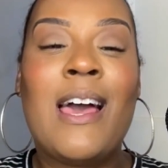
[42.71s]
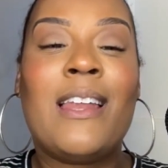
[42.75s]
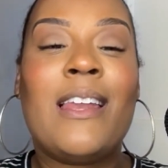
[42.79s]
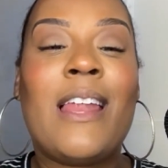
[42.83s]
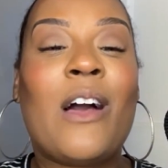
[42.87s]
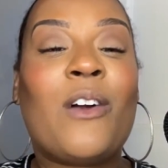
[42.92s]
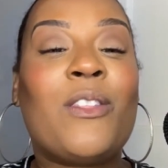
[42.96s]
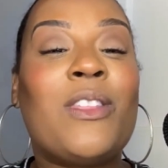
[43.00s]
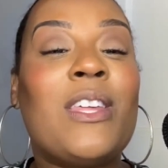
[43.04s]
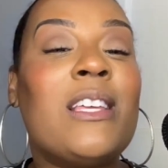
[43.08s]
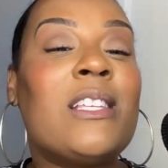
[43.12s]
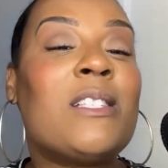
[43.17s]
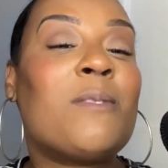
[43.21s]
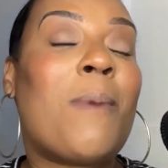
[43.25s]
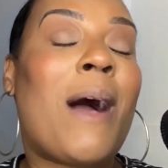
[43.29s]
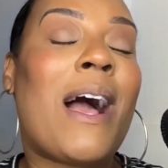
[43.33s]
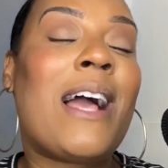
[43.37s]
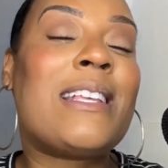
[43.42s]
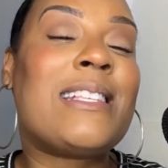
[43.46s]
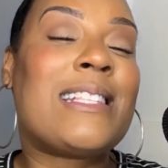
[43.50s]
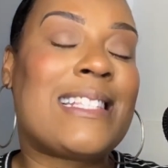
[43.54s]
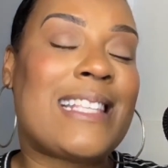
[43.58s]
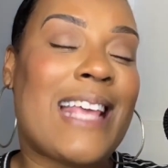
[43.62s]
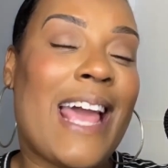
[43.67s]
Now, this
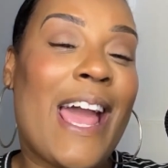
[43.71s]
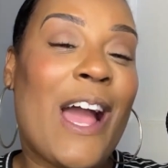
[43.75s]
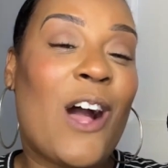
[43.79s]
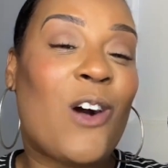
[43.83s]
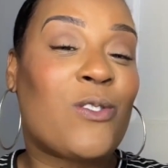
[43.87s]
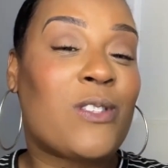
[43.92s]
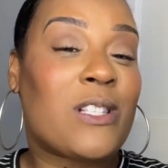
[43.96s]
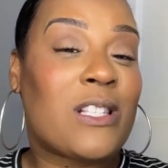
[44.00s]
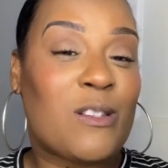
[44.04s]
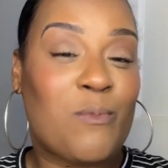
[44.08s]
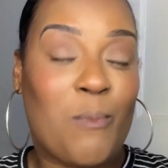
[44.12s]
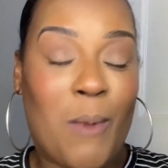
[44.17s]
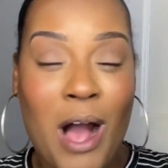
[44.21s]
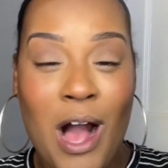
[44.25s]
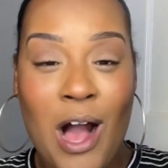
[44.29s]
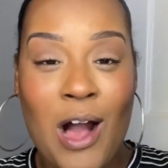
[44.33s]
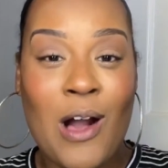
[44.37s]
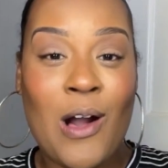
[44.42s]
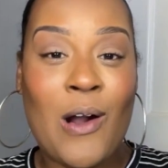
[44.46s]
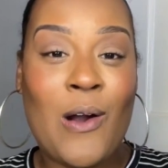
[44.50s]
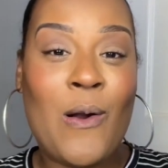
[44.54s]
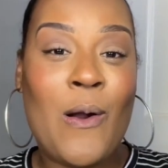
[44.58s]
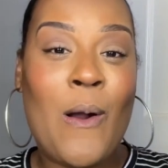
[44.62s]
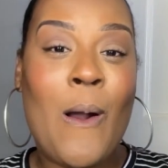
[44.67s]
might sound
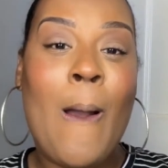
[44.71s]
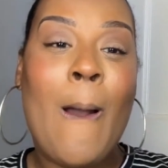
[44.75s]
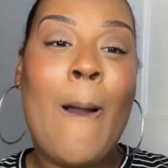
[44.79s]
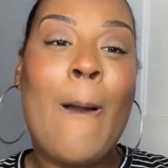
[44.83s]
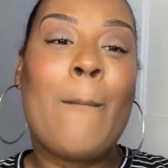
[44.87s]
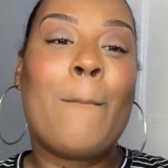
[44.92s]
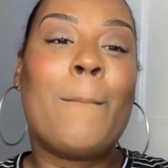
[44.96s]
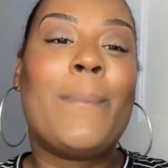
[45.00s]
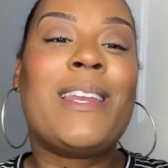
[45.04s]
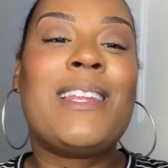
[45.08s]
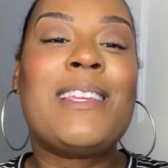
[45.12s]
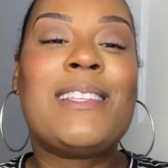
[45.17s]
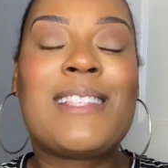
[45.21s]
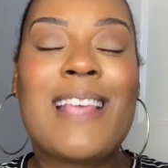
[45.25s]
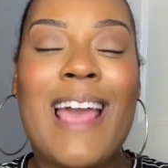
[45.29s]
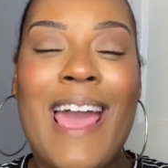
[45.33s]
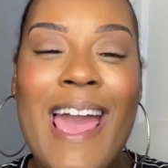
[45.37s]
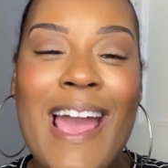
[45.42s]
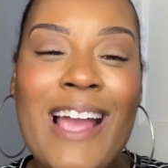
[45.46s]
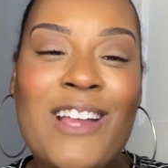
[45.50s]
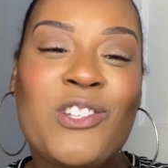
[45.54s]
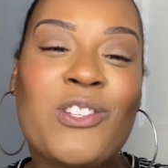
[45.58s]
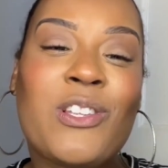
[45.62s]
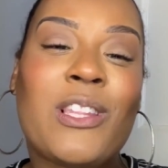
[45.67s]
small, but it's
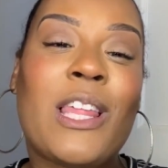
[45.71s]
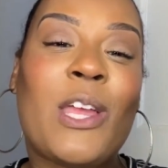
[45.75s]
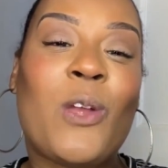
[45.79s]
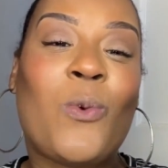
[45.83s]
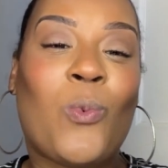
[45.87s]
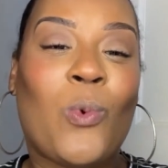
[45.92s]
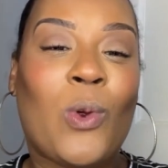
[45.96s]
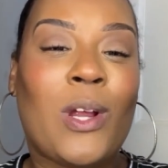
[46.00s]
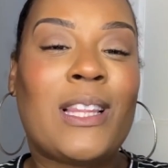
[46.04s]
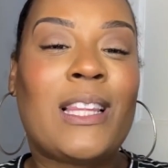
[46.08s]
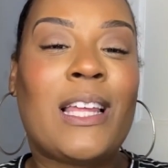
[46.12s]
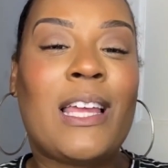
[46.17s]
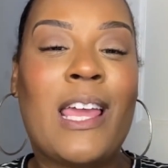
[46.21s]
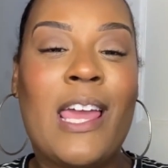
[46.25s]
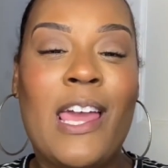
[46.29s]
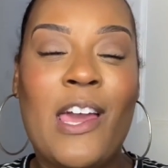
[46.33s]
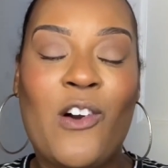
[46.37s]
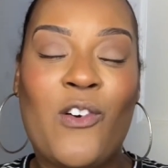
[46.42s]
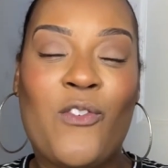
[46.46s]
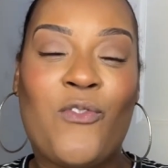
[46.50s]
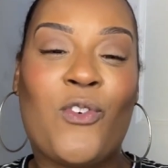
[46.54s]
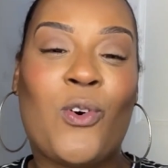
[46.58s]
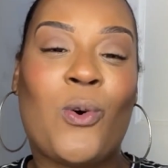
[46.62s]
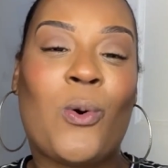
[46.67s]
actually really
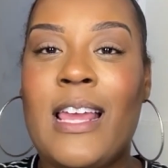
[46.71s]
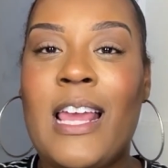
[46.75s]
helpful.